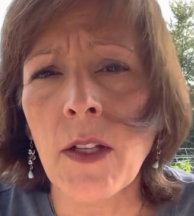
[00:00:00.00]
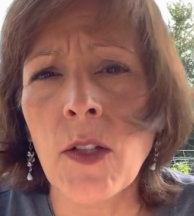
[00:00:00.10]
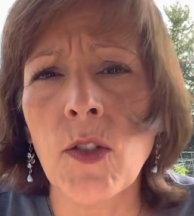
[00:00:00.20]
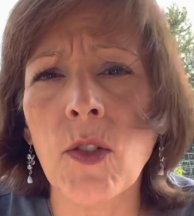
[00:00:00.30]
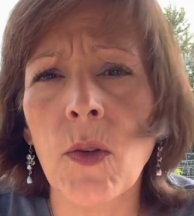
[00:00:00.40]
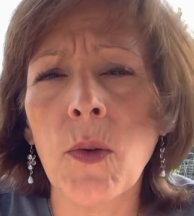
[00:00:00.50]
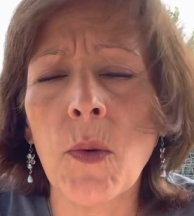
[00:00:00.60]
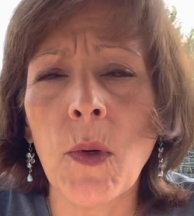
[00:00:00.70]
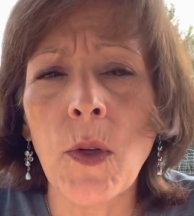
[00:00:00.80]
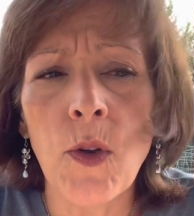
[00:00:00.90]

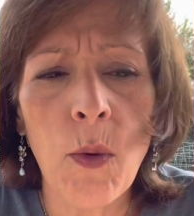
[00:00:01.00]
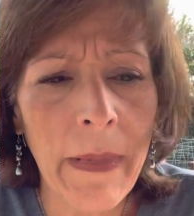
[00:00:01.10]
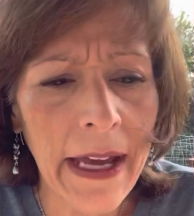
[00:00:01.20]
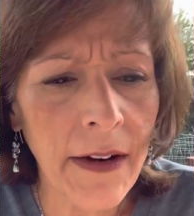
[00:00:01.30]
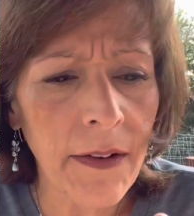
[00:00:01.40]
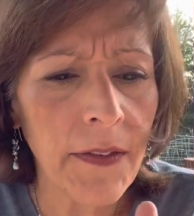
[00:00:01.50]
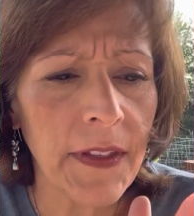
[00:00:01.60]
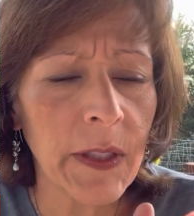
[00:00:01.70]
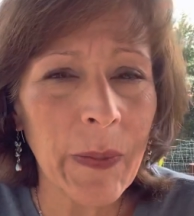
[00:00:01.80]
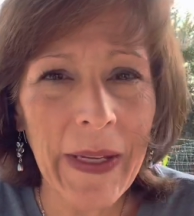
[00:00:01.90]
So no matter the
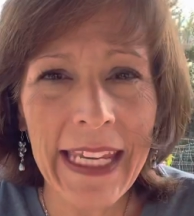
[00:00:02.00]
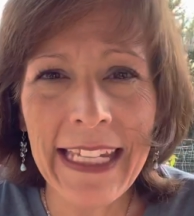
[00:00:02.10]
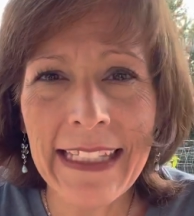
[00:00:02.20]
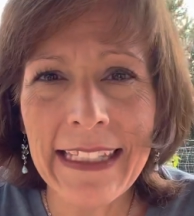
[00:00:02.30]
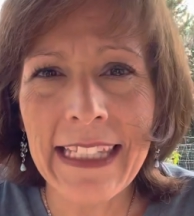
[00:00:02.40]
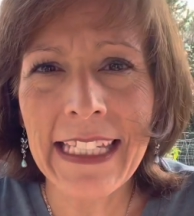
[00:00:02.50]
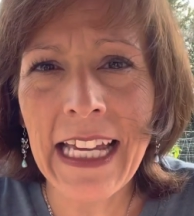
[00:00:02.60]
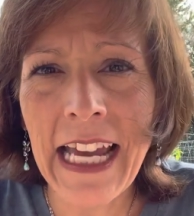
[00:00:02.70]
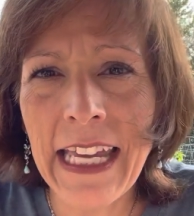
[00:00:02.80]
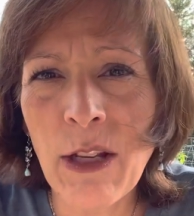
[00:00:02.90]
space, the
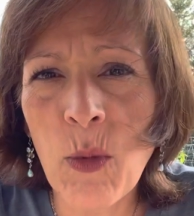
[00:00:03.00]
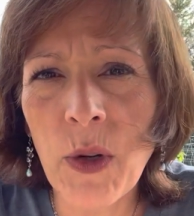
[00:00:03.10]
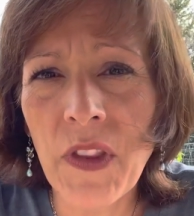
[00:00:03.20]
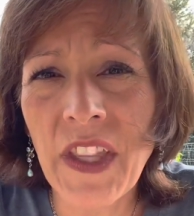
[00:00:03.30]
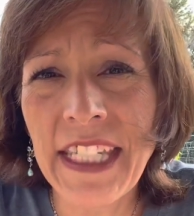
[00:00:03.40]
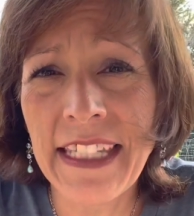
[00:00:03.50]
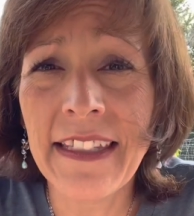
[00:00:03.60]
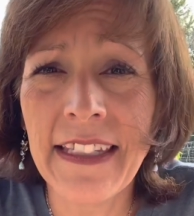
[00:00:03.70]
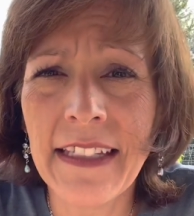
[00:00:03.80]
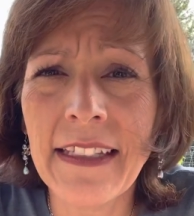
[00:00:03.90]
time, or the
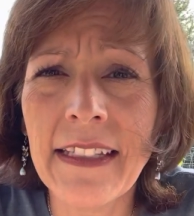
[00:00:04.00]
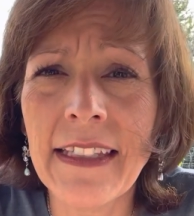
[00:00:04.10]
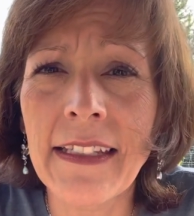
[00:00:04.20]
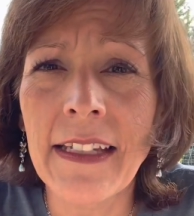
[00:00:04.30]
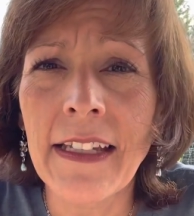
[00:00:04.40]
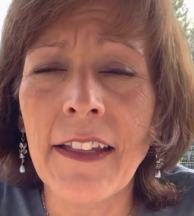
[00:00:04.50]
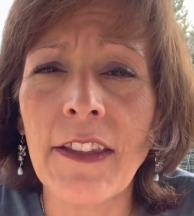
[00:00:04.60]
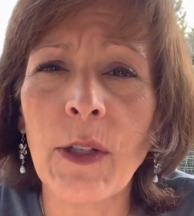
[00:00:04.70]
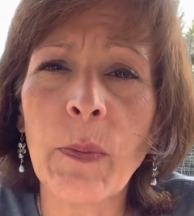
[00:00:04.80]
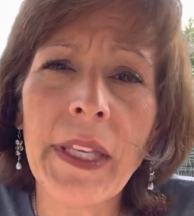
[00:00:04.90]
distance,
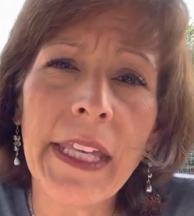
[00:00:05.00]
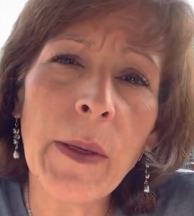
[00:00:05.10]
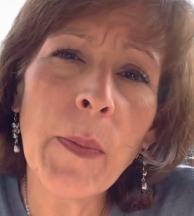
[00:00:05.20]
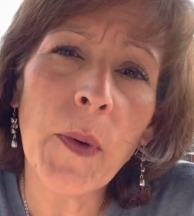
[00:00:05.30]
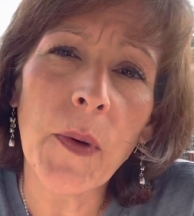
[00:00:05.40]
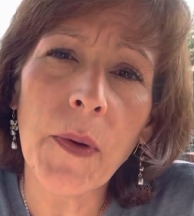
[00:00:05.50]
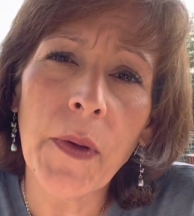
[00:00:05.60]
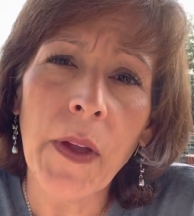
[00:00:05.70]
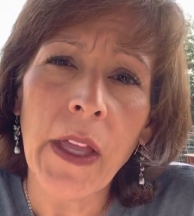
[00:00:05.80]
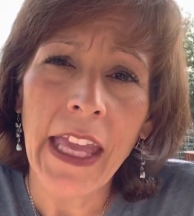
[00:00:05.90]
the people
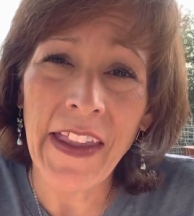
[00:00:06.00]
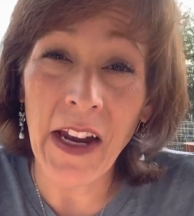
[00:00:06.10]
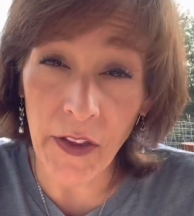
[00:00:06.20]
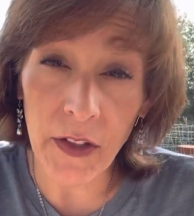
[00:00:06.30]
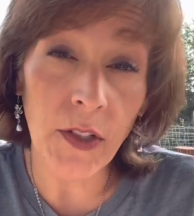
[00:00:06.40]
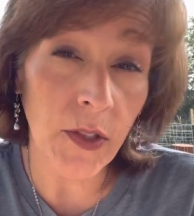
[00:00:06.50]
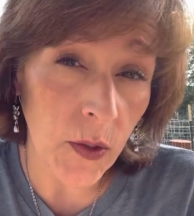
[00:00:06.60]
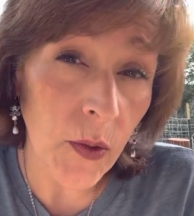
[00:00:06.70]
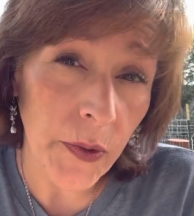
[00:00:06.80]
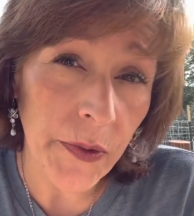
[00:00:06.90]
and other
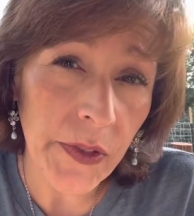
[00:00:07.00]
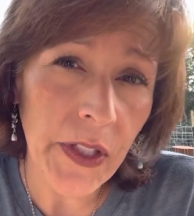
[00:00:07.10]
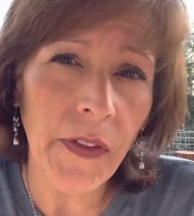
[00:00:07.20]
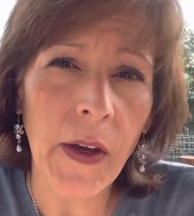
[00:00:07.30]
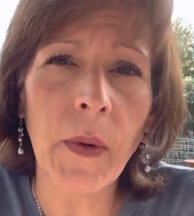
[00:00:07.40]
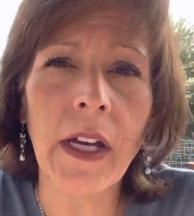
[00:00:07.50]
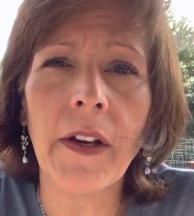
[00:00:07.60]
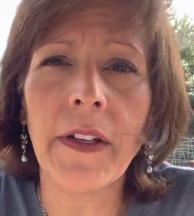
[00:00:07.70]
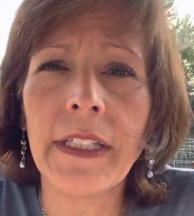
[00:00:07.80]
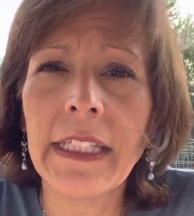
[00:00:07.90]
souls that we
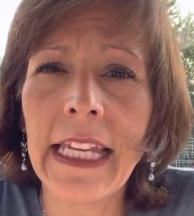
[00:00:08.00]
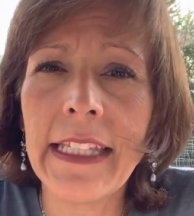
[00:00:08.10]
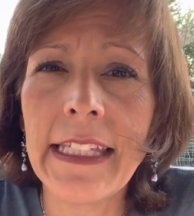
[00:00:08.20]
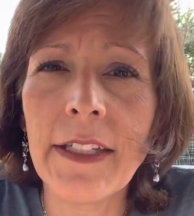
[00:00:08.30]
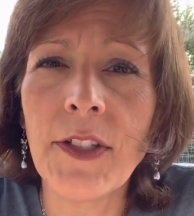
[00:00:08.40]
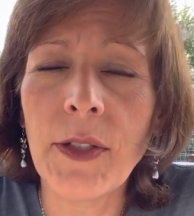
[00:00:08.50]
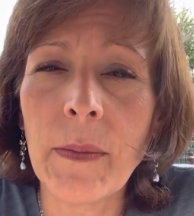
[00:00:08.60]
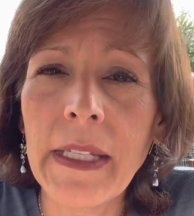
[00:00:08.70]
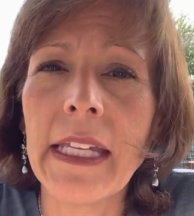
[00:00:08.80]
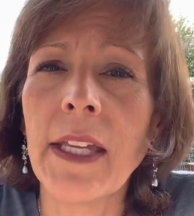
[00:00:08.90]
are intended to
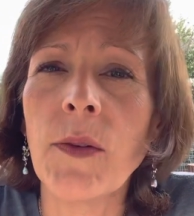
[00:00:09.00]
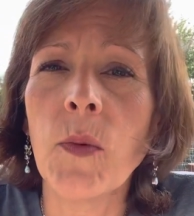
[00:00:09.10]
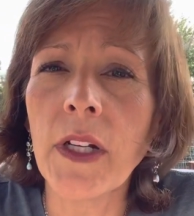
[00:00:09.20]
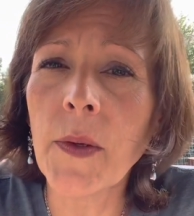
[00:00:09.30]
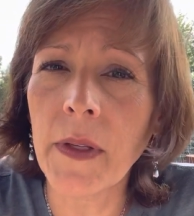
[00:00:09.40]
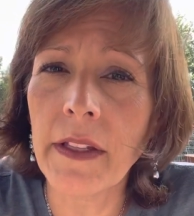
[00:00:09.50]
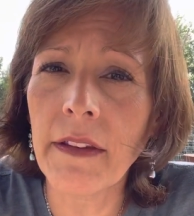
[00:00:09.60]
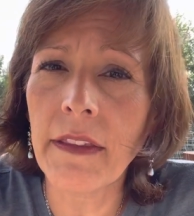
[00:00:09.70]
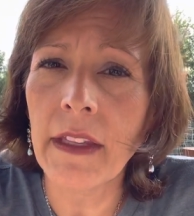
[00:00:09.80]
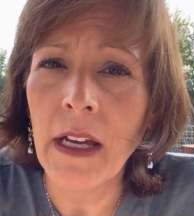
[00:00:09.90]
meet and work with
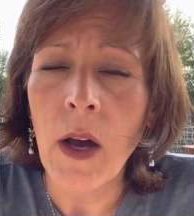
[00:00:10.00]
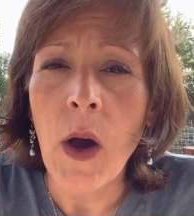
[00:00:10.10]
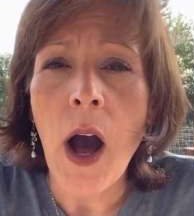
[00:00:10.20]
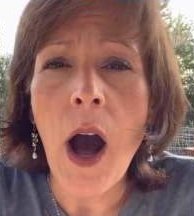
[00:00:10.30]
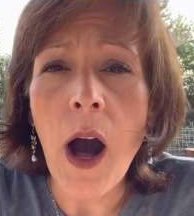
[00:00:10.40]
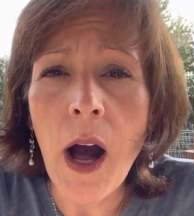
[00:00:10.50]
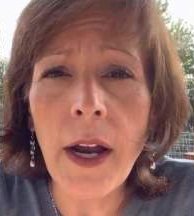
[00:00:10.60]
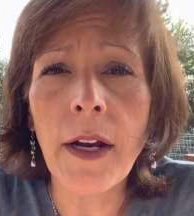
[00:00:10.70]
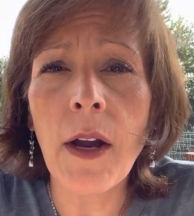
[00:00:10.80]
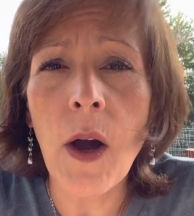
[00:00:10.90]

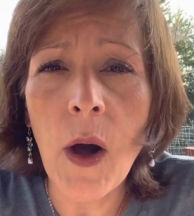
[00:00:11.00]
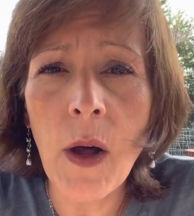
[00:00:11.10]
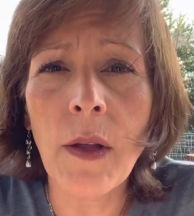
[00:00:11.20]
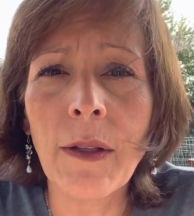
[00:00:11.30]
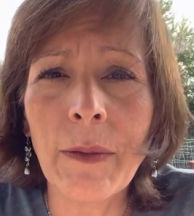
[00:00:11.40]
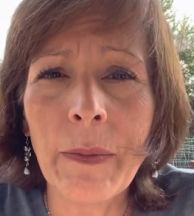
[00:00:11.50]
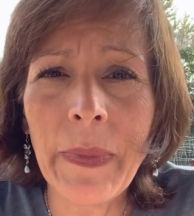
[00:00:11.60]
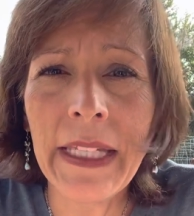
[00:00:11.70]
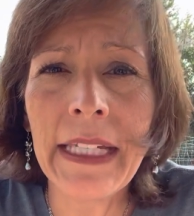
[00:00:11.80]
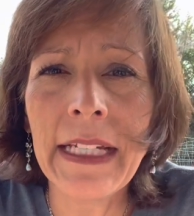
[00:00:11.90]
are all
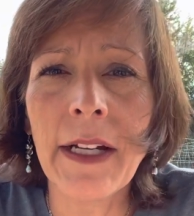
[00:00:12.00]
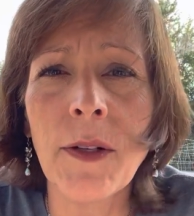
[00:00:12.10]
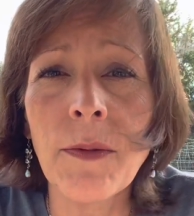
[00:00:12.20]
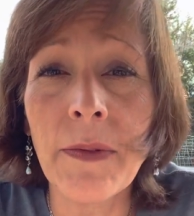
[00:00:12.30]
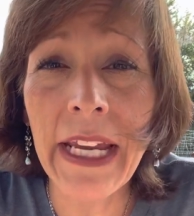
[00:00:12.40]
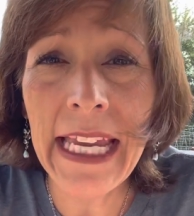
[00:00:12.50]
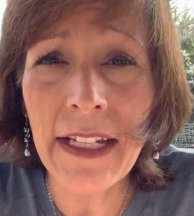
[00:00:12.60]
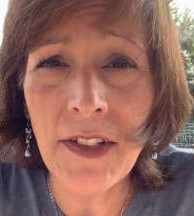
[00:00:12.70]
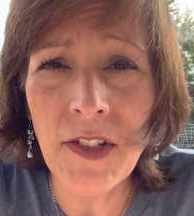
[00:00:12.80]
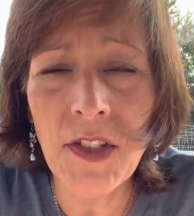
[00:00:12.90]
being
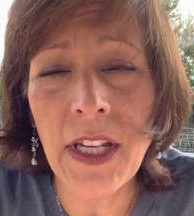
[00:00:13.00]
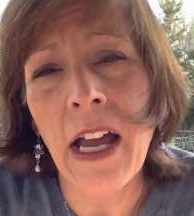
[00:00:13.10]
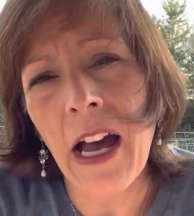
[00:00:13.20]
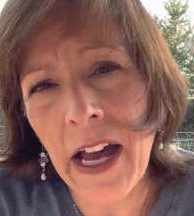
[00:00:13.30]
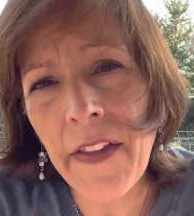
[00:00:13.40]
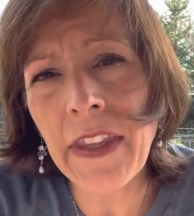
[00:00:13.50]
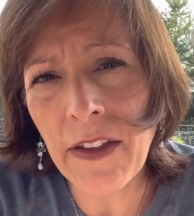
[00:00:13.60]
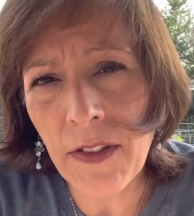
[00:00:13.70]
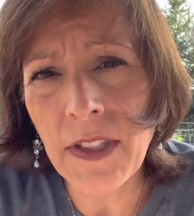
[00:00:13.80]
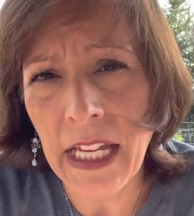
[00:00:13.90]
arranged on the
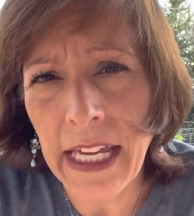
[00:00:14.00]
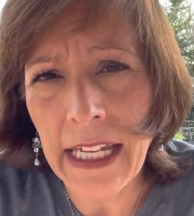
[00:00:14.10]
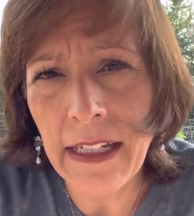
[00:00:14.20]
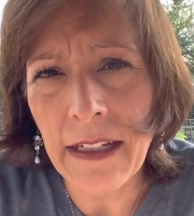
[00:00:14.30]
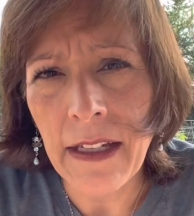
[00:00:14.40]
other side.